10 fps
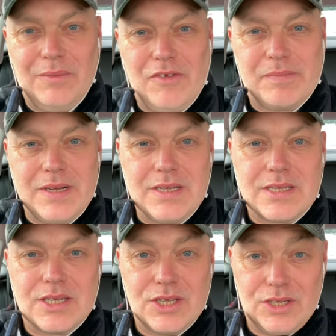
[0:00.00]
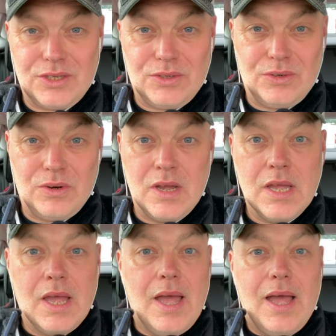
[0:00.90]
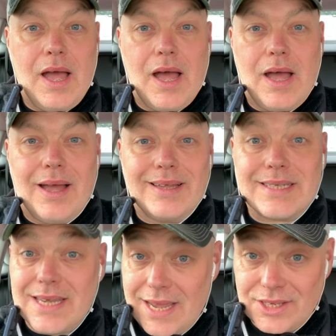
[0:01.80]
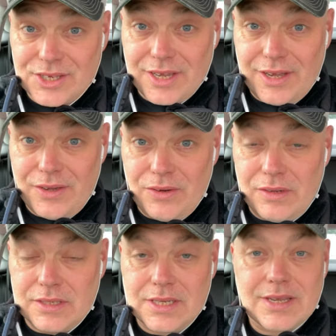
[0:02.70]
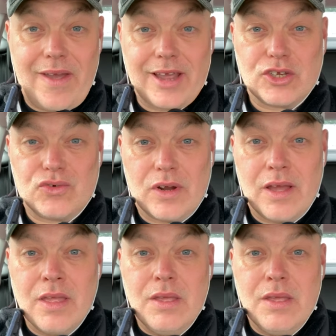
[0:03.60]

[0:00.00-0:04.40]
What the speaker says: We've been to Tesco Extra.